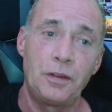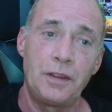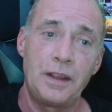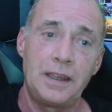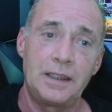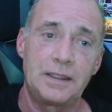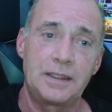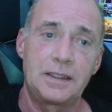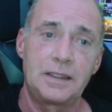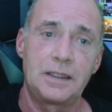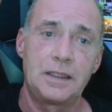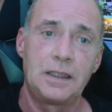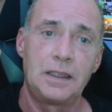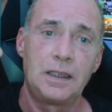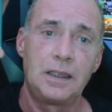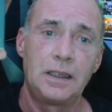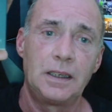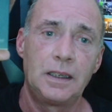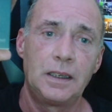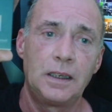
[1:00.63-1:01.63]
this.
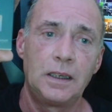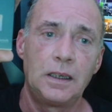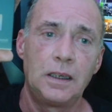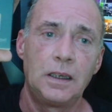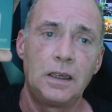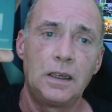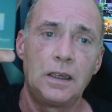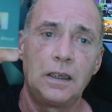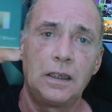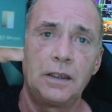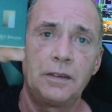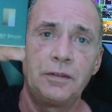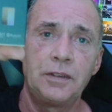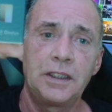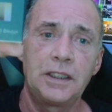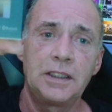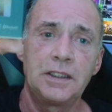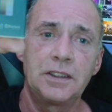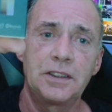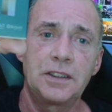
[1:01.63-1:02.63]
If you
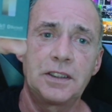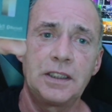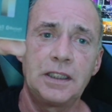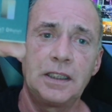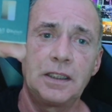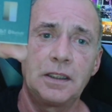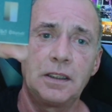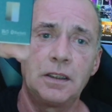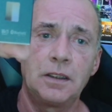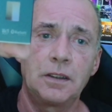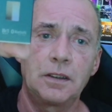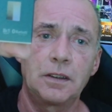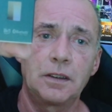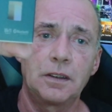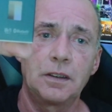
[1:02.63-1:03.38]
can see it, look.